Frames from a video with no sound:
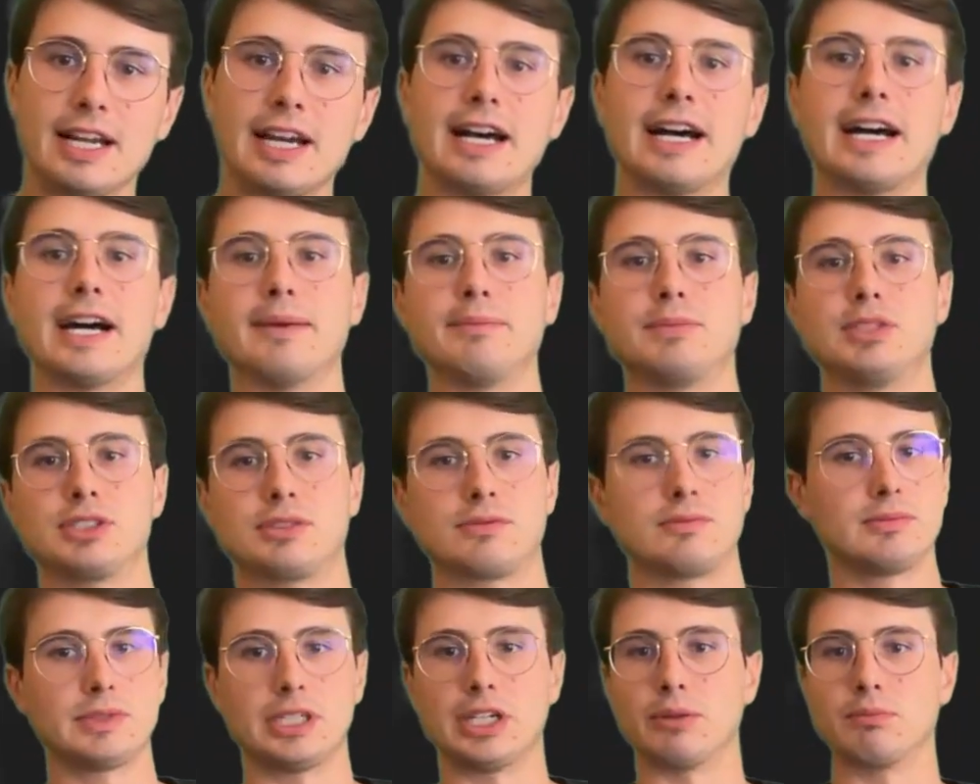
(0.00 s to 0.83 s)
Uh, just
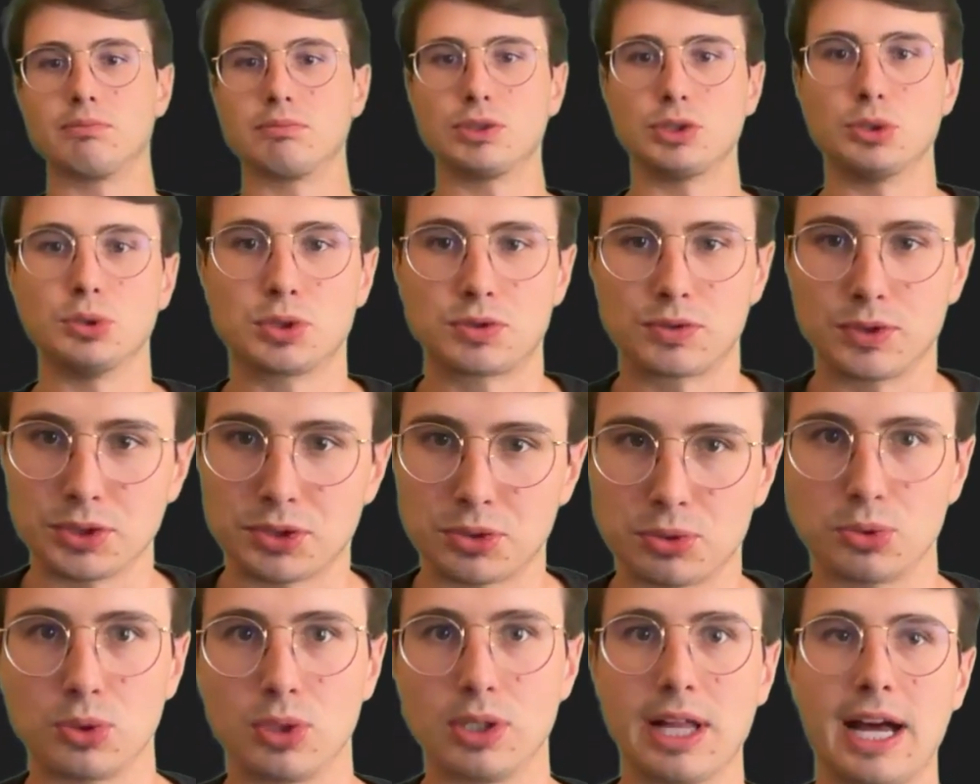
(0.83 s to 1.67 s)
you know, useful
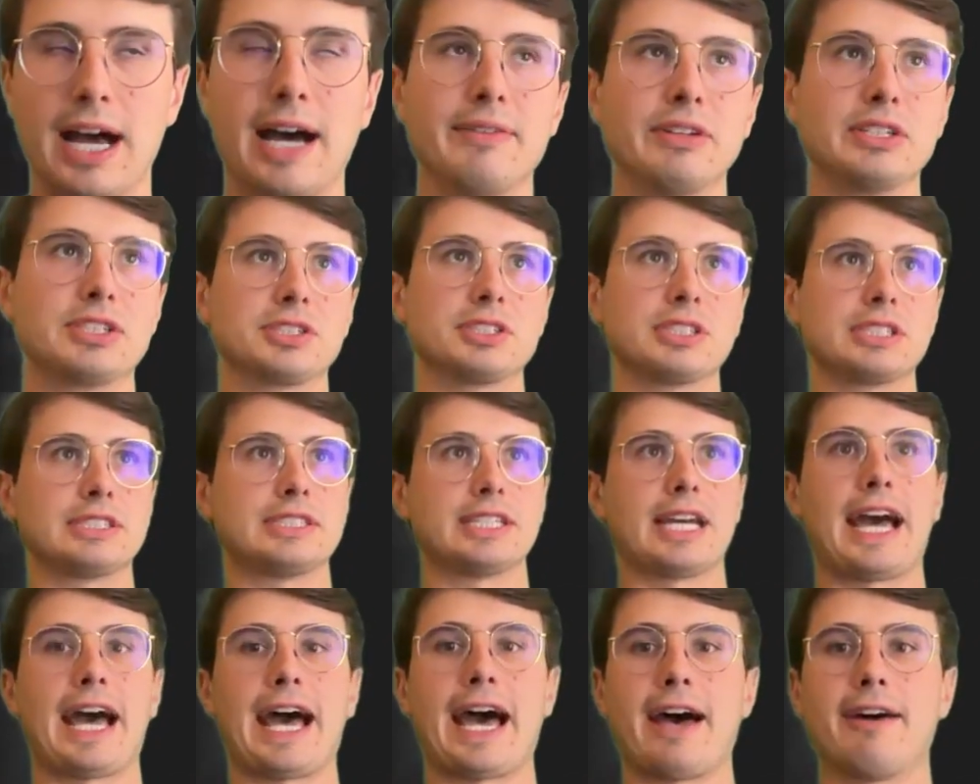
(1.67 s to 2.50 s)
tool obviously
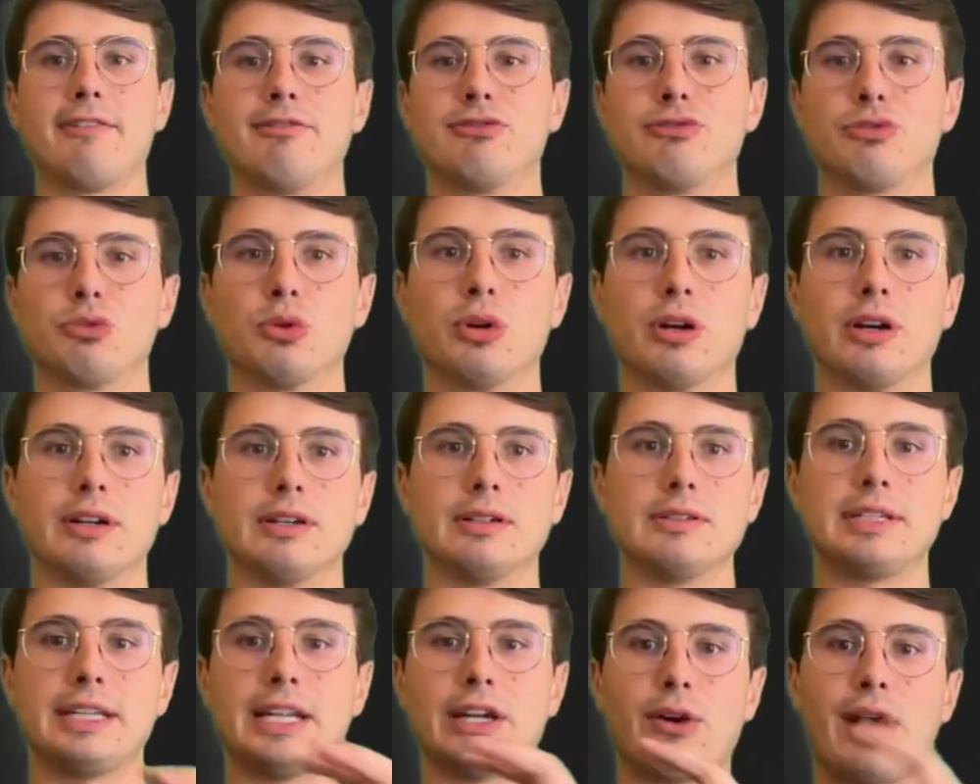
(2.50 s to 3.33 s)
to have
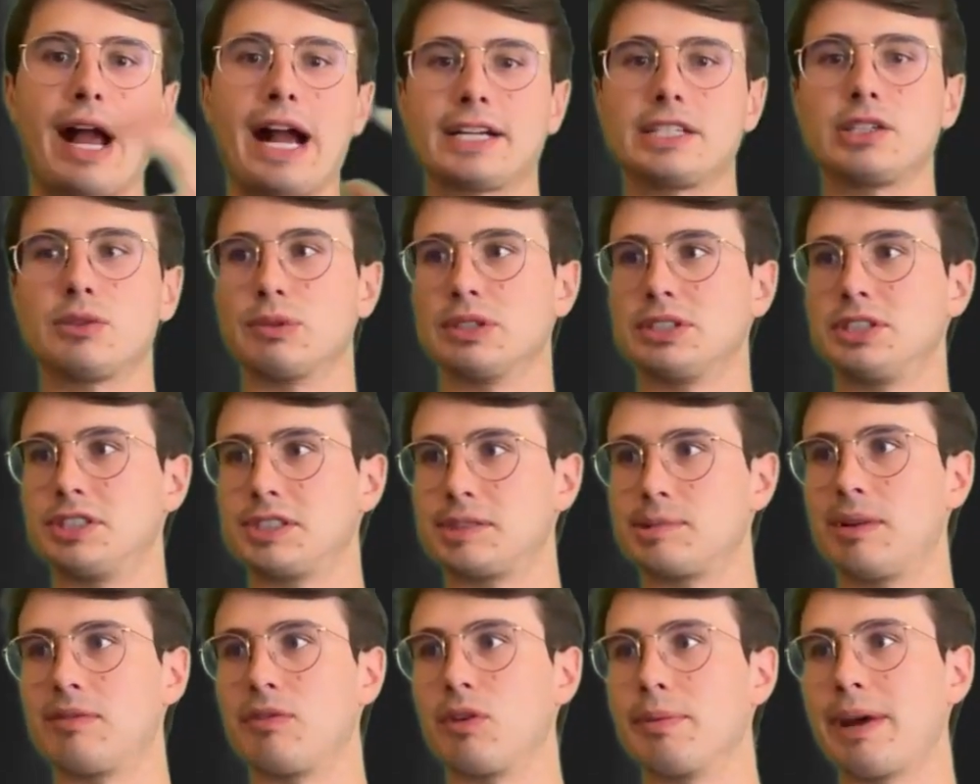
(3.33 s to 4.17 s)
for interacting with
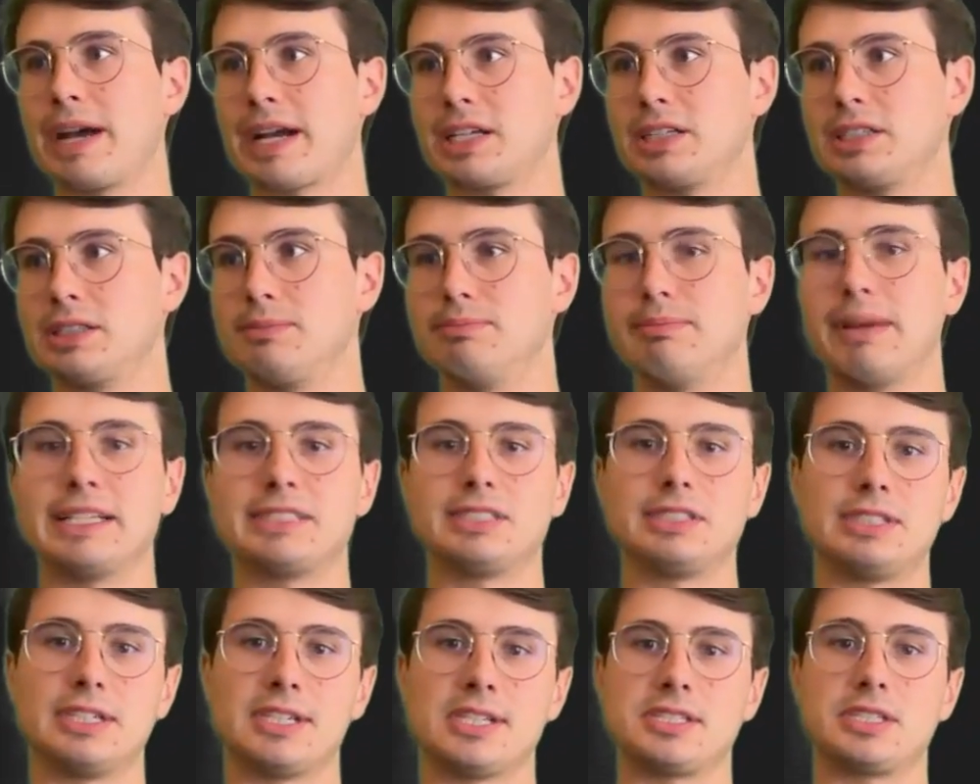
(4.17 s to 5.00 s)
system level me
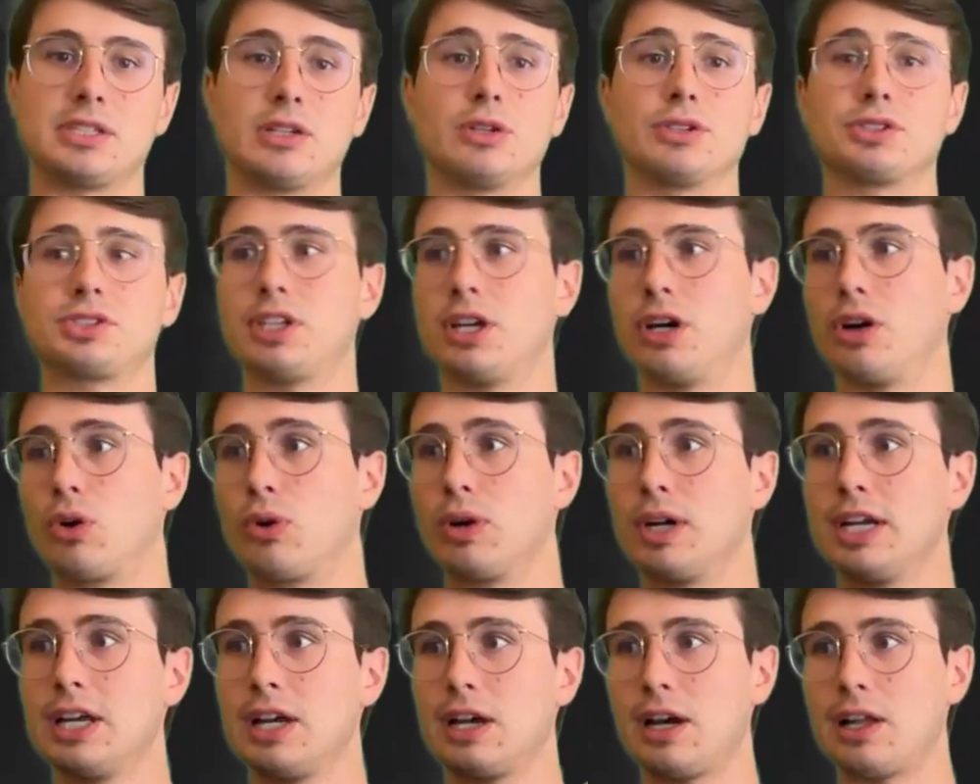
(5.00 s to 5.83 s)
messages and also
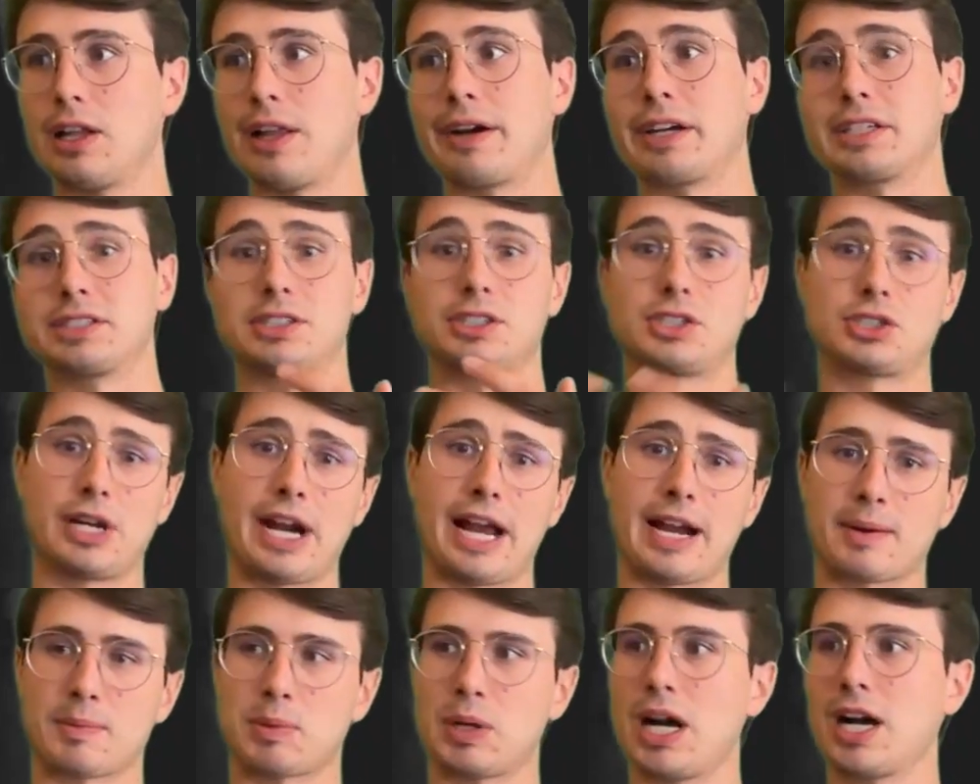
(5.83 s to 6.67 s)
allowing us to
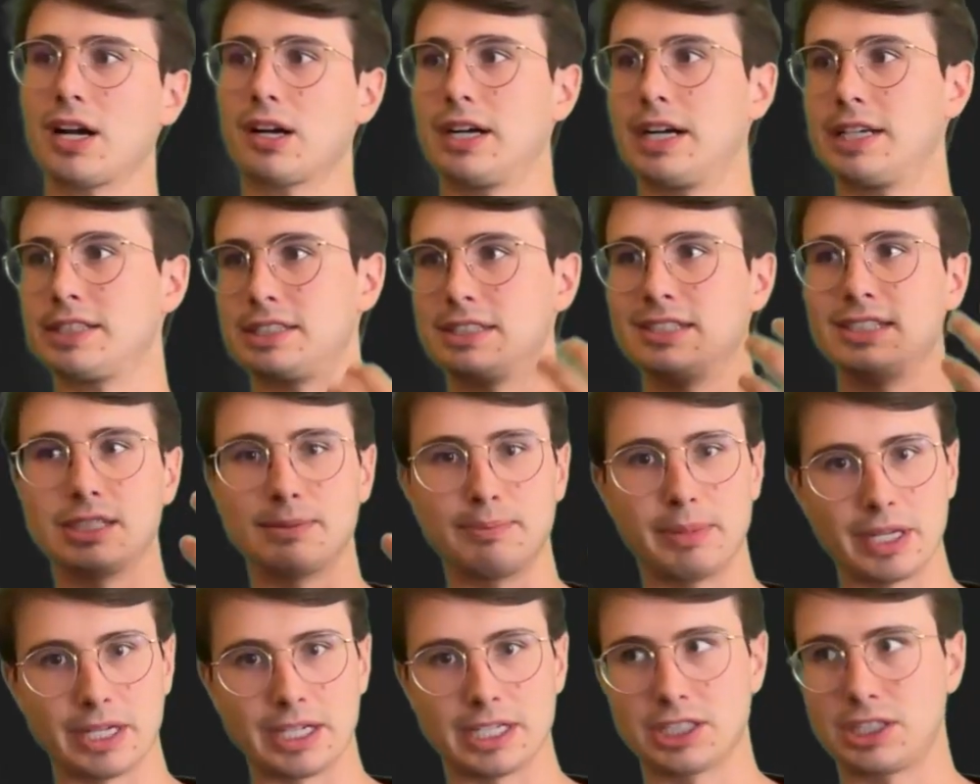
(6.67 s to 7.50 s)
track progress and
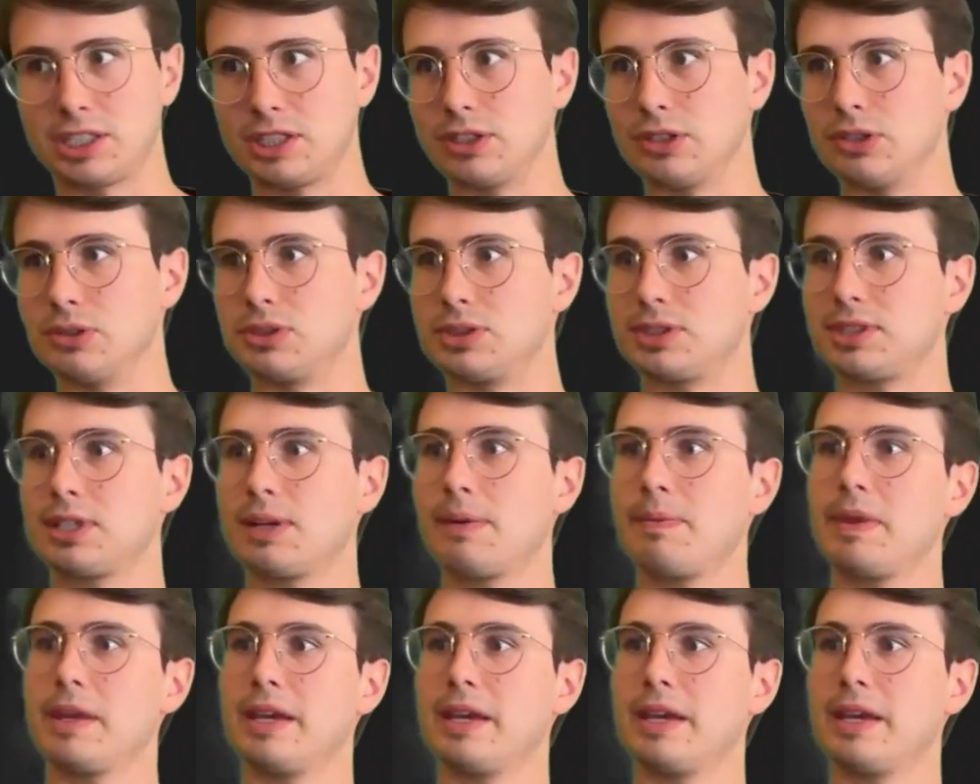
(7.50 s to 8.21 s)
debug issues.